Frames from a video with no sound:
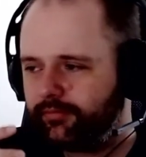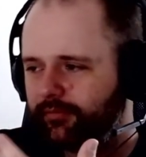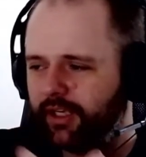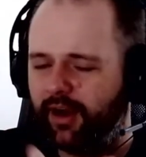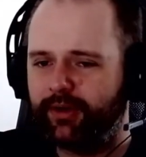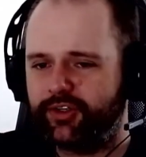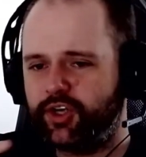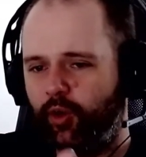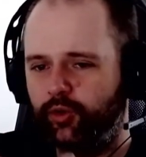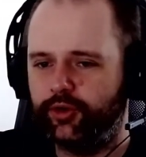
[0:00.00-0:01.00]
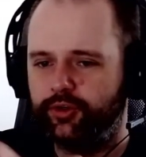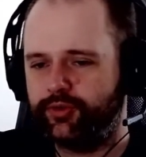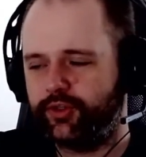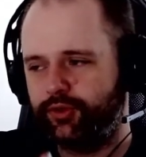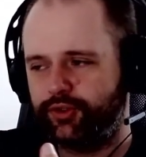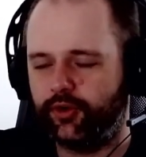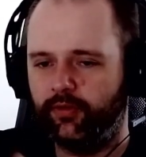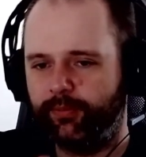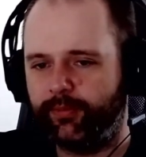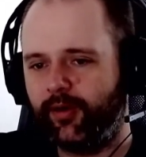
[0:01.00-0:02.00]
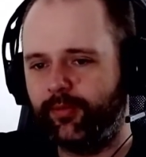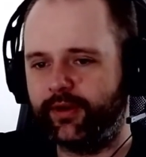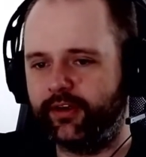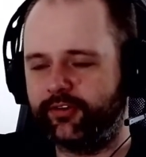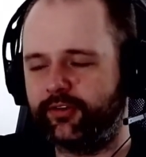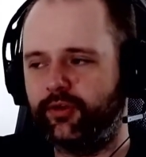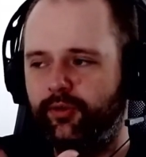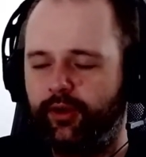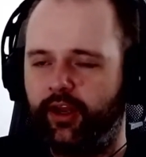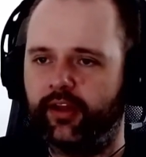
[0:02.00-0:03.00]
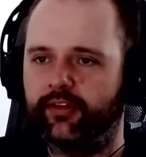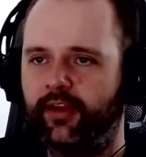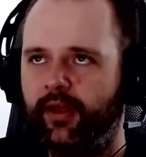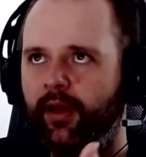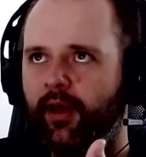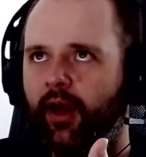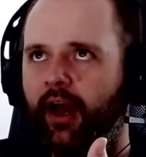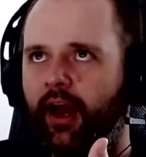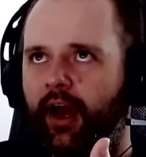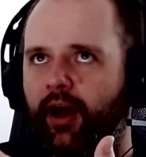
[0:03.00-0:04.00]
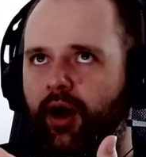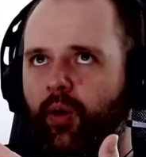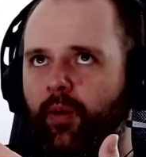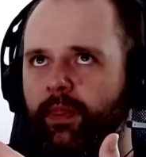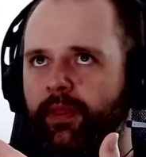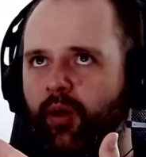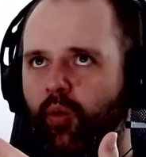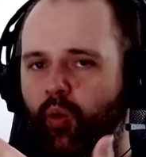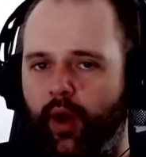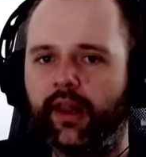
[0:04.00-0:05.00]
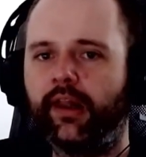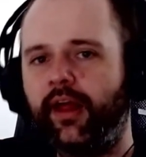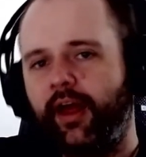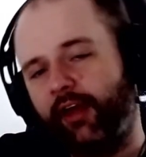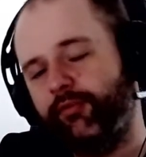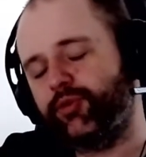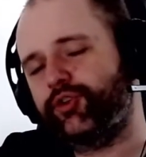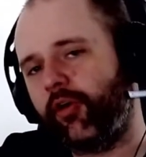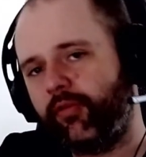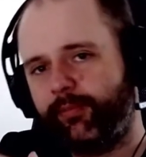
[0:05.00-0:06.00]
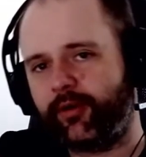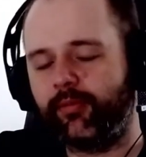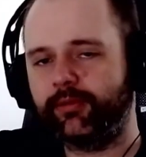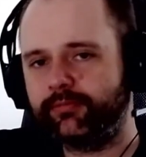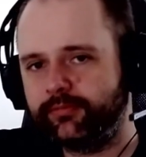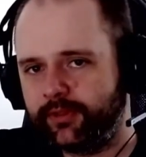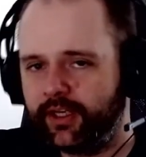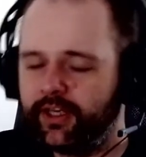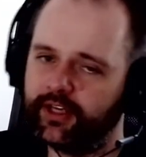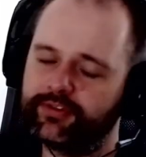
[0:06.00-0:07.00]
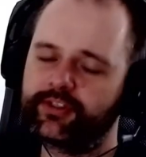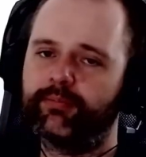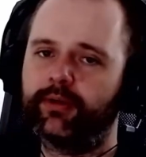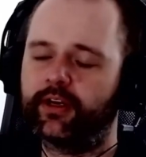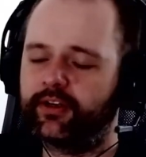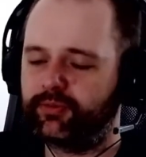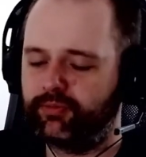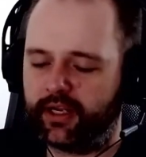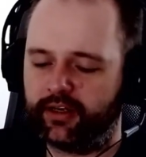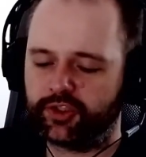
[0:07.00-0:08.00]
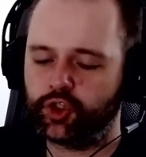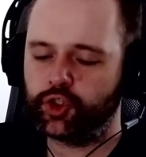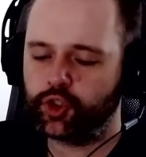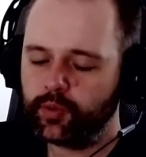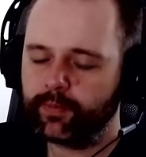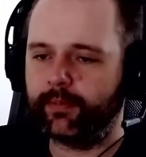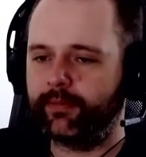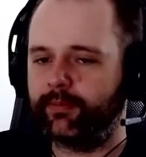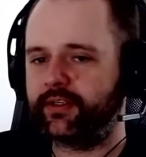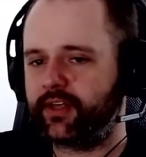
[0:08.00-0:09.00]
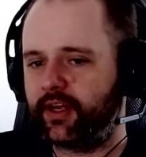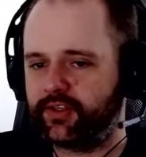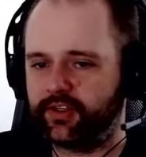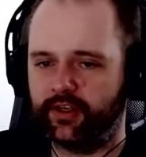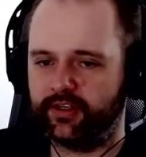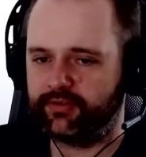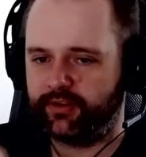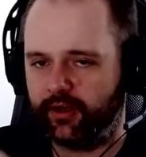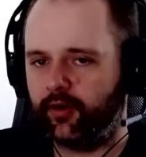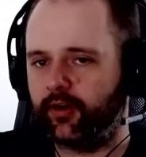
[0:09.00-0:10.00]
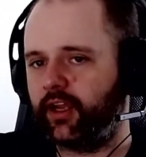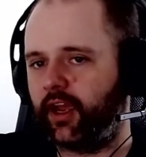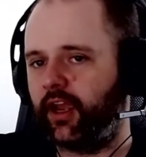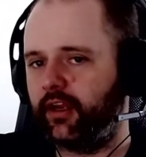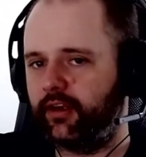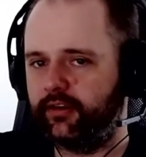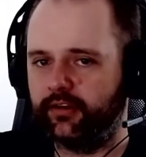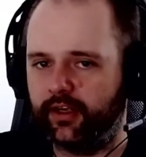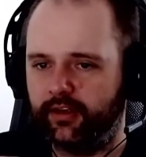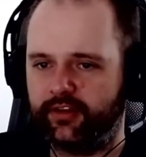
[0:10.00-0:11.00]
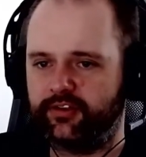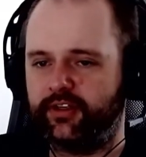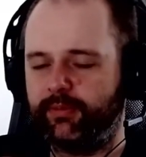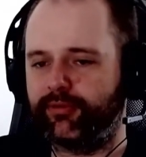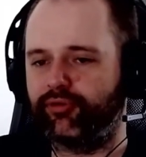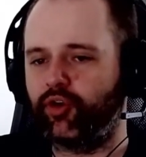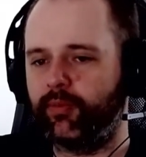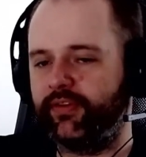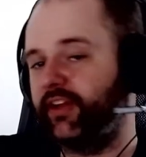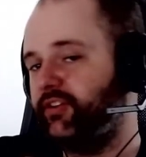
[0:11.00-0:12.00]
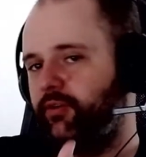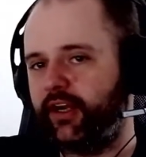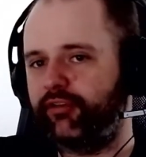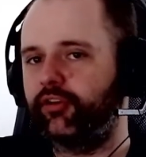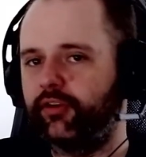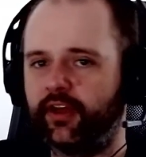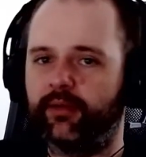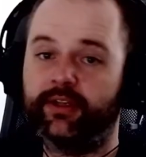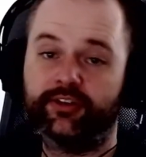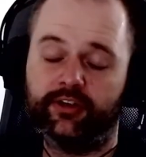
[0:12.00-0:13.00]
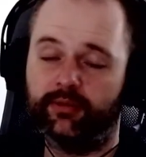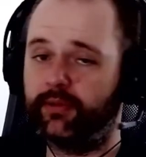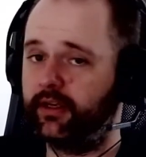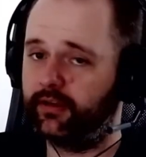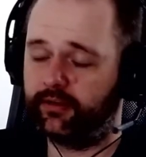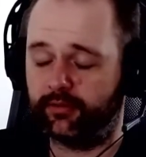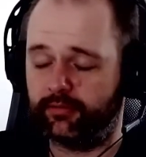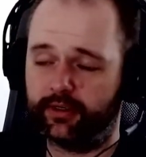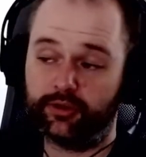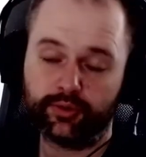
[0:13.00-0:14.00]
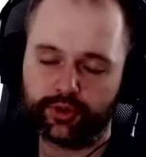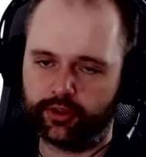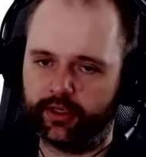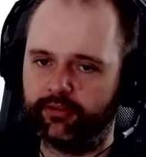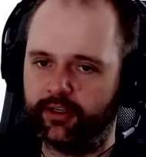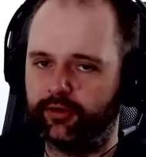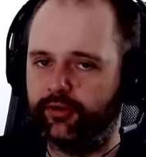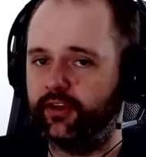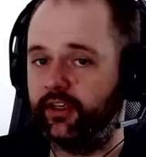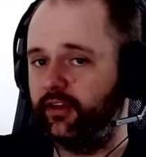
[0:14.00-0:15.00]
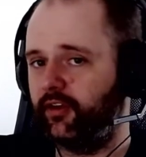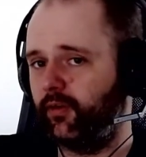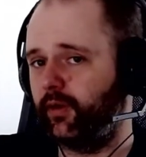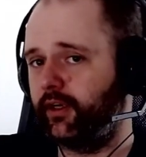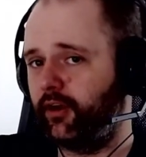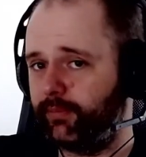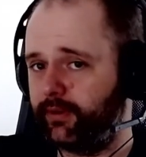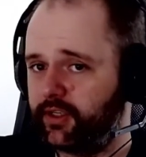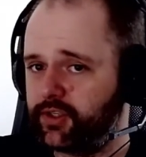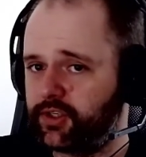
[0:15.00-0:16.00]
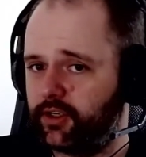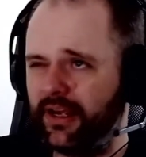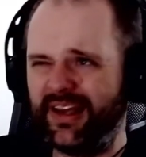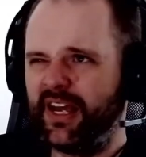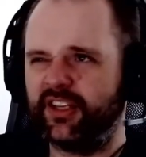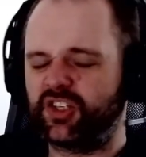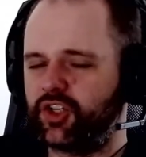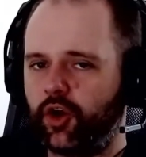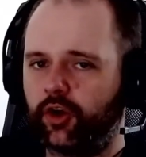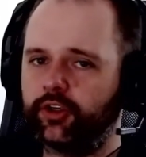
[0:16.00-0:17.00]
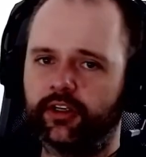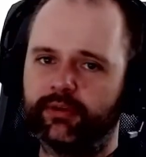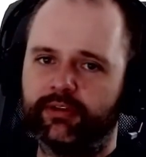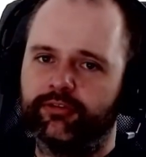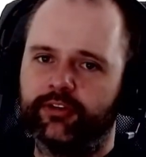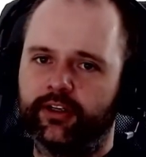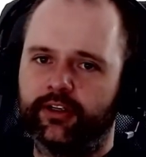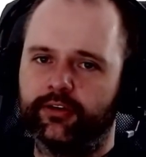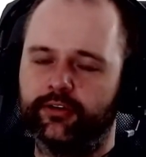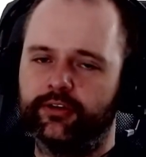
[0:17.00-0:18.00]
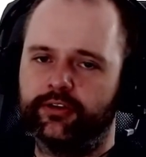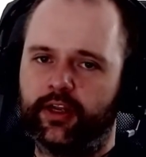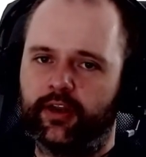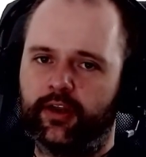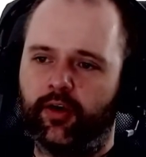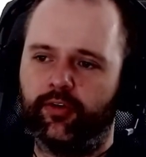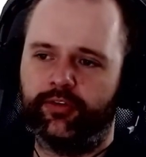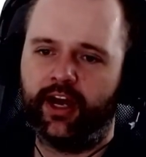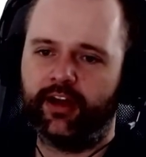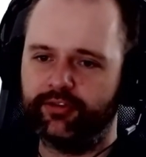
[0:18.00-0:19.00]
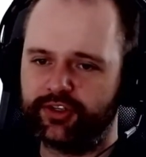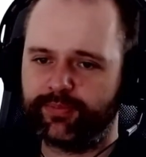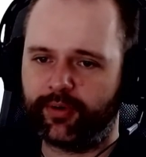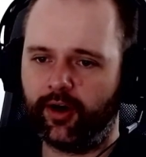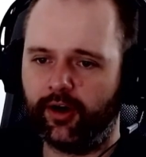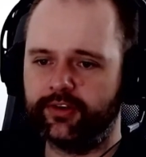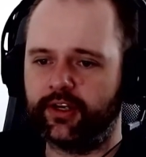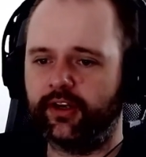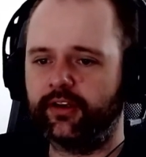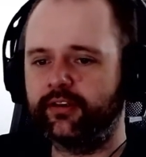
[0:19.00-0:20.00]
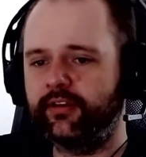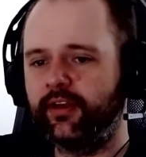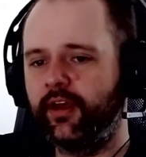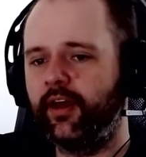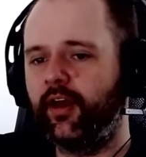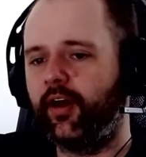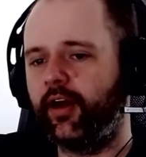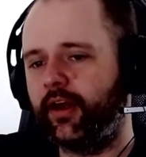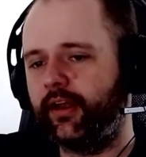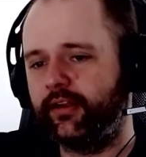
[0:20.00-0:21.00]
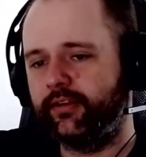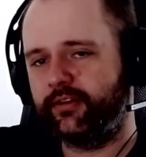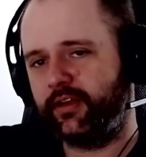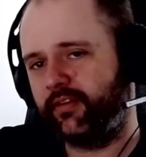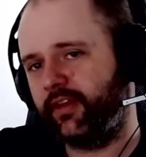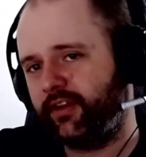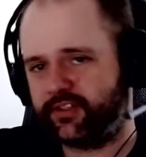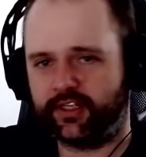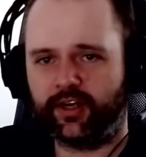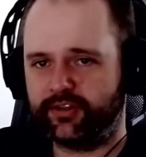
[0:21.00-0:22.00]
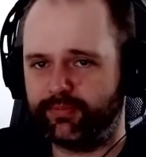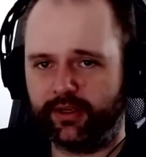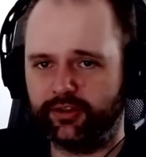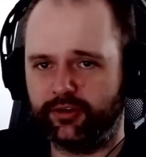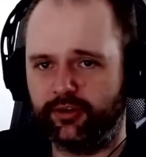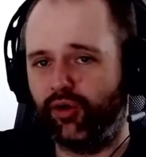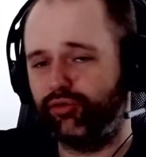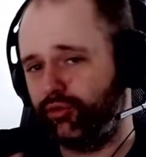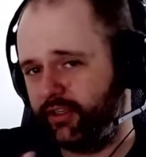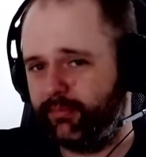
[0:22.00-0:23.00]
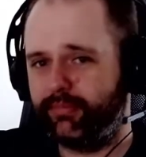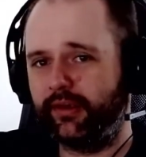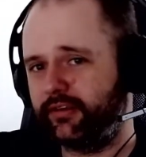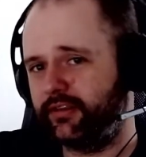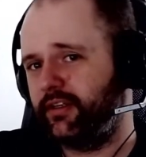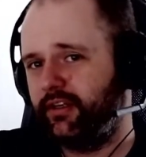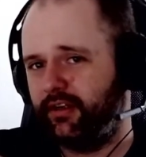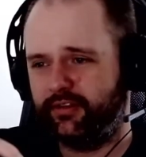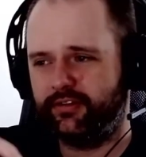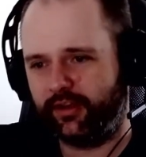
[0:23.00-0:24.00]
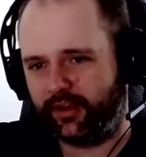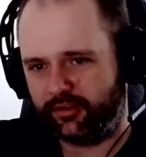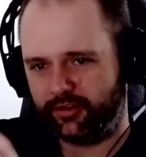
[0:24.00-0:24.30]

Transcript: how much code you're using to solve the problem is to look at how well have you solved the problem if somebody has made a super implementation that is very arcane and like extremely performant, that's great for them. That's going to be a usually a very good thing in a coding competition. It's not going to be very good in, on the average project. And in that scenario, it's better to go for readability and like a